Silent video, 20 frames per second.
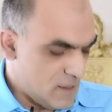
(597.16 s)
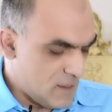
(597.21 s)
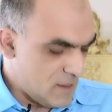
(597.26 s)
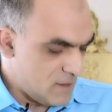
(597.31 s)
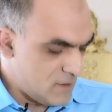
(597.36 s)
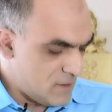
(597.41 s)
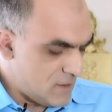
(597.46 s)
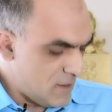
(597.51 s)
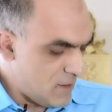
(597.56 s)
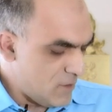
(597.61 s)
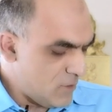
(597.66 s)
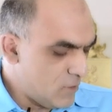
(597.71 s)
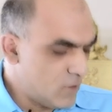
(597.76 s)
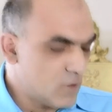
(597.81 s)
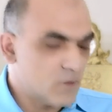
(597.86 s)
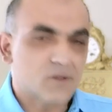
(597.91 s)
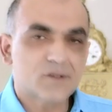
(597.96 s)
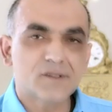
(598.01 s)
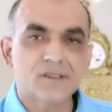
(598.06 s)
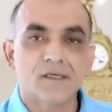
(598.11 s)
in the
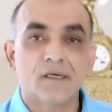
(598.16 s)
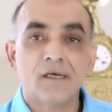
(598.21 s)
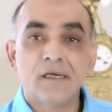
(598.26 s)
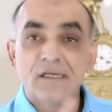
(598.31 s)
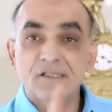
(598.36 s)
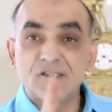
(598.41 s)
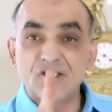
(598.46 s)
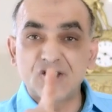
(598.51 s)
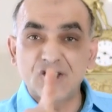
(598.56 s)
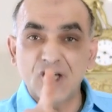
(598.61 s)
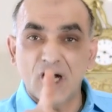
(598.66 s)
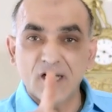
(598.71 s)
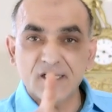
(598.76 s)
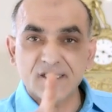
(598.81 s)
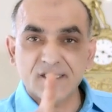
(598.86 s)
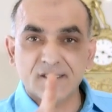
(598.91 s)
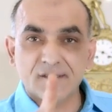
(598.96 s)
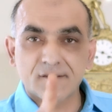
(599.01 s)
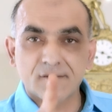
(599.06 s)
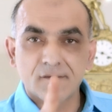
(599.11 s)
aorta
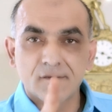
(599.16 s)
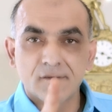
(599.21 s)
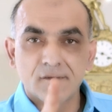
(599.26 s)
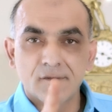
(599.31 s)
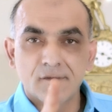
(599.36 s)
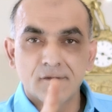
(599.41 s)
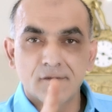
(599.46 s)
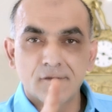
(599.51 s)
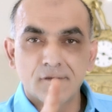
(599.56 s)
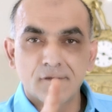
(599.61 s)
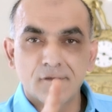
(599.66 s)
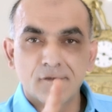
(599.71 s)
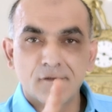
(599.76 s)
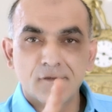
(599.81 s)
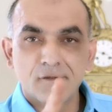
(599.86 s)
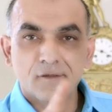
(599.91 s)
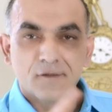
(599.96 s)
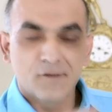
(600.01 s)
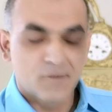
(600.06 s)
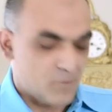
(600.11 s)
just
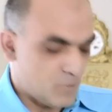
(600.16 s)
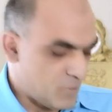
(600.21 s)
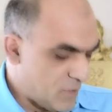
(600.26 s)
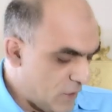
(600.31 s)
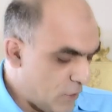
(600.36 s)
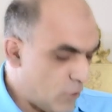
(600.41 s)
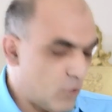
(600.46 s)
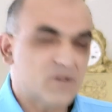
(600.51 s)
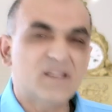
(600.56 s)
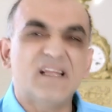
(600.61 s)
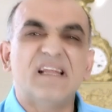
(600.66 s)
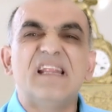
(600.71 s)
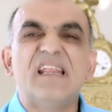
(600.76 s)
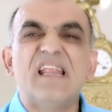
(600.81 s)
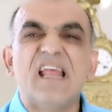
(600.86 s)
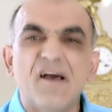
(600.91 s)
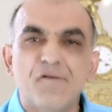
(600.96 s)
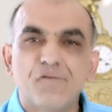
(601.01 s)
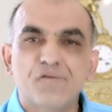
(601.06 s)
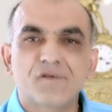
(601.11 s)
below the
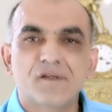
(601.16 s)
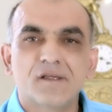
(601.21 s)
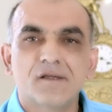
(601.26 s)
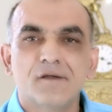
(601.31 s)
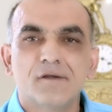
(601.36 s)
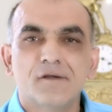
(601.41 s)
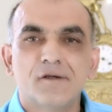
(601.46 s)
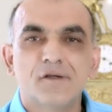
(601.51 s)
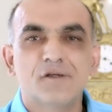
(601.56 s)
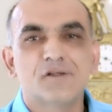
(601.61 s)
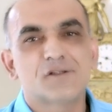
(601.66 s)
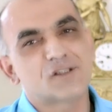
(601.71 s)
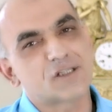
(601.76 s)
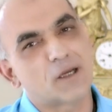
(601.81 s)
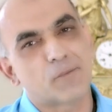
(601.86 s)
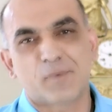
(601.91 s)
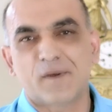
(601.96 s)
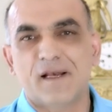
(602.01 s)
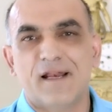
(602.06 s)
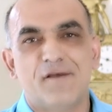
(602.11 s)
left
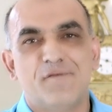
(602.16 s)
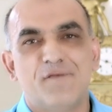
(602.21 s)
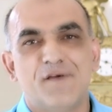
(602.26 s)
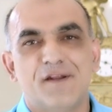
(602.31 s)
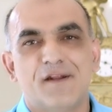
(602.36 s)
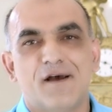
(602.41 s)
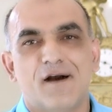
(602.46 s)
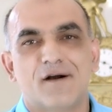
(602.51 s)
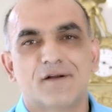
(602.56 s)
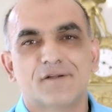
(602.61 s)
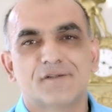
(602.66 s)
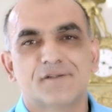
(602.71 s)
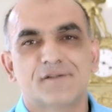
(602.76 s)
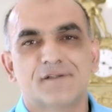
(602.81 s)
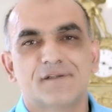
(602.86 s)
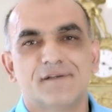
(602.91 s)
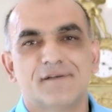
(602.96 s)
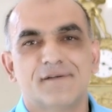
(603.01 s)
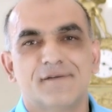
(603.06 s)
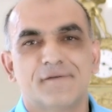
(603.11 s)
subclavian
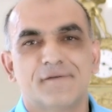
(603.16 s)
artery.